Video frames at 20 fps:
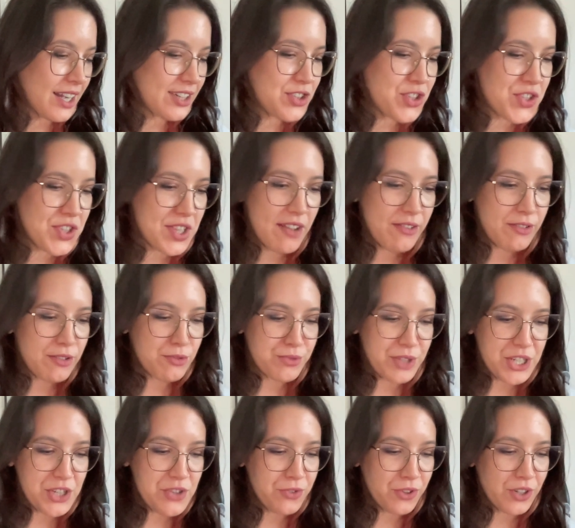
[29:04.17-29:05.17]
I just never
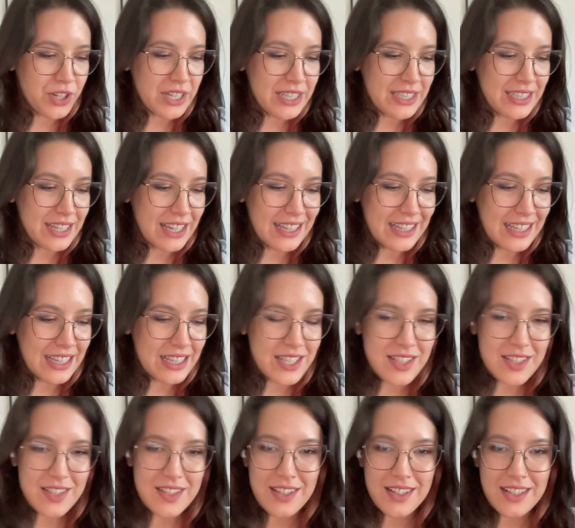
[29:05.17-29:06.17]
reached for it. I
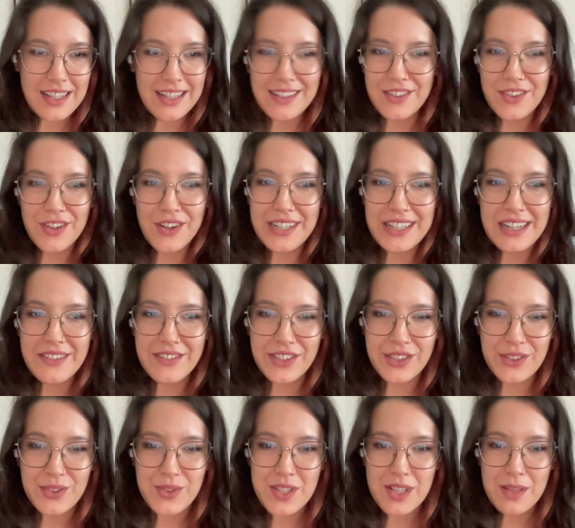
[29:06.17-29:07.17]
guess, I don't know. I never
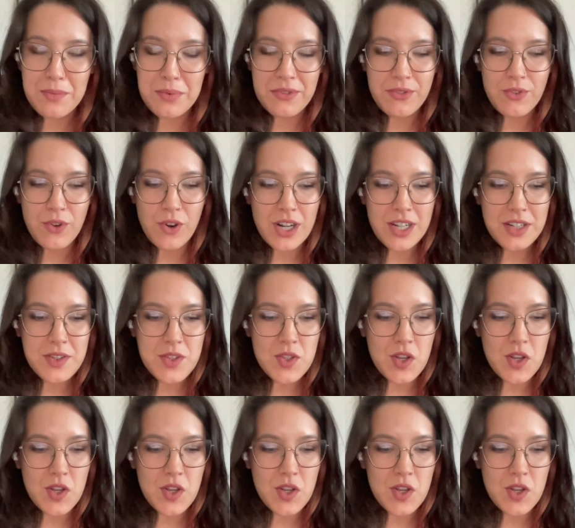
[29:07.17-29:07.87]
used it before.